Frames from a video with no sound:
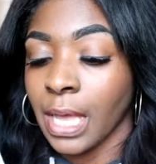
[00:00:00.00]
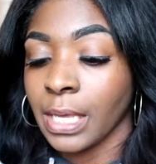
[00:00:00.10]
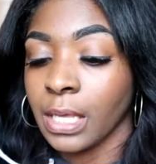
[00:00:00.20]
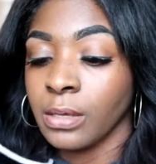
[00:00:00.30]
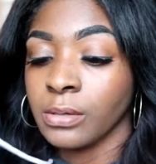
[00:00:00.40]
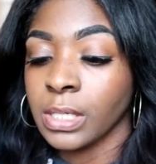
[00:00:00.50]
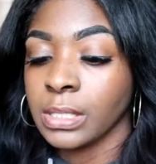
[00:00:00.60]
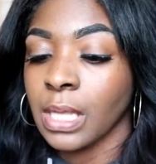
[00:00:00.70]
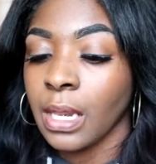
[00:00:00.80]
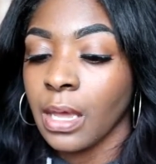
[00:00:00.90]
like, can you
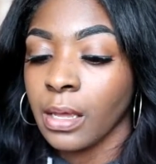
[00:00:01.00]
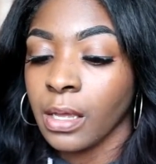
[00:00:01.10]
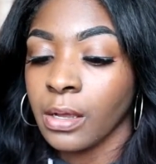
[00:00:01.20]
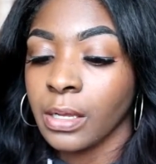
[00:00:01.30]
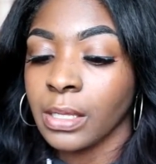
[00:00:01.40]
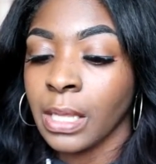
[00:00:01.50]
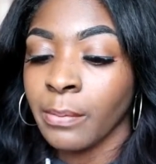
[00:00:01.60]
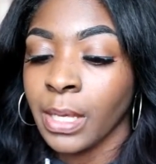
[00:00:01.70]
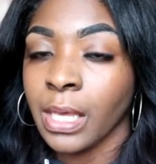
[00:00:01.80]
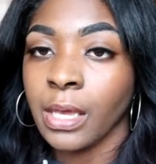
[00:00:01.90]
just stay down here and let
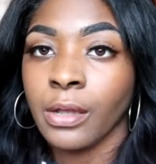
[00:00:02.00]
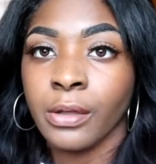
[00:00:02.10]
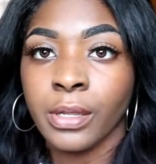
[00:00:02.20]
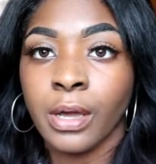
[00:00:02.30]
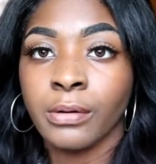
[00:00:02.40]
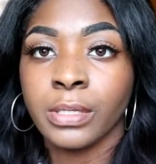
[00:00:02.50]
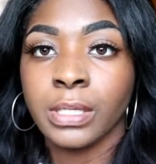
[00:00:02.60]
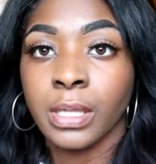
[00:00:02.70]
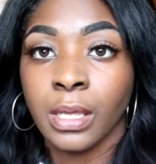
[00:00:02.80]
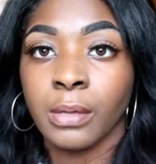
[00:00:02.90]
me get her to go to
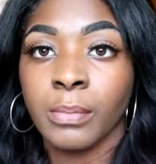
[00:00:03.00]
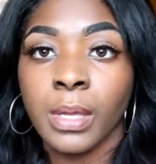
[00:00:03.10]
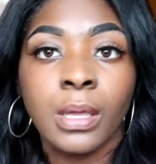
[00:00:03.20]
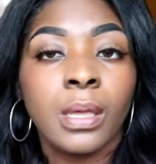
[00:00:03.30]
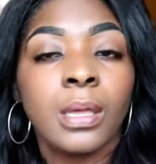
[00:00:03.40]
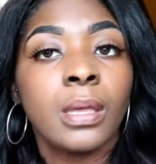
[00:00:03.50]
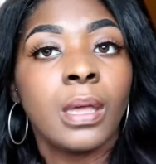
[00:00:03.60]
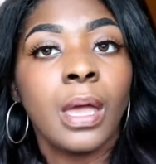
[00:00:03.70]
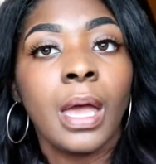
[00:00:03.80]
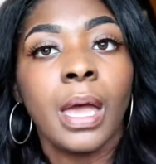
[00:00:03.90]
sleep?
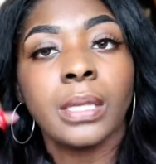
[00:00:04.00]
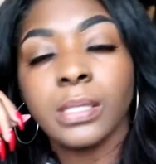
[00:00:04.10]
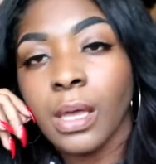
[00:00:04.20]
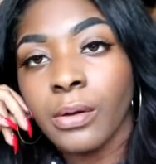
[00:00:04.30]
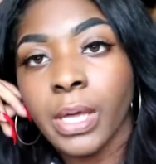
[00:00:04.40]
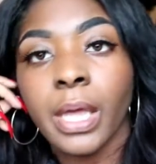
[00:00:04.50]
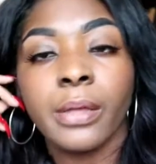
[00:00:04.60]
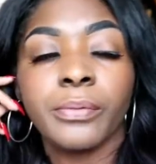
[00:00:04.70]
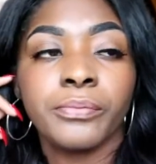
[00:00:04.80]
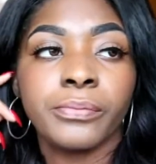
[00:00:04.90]
I said, okay.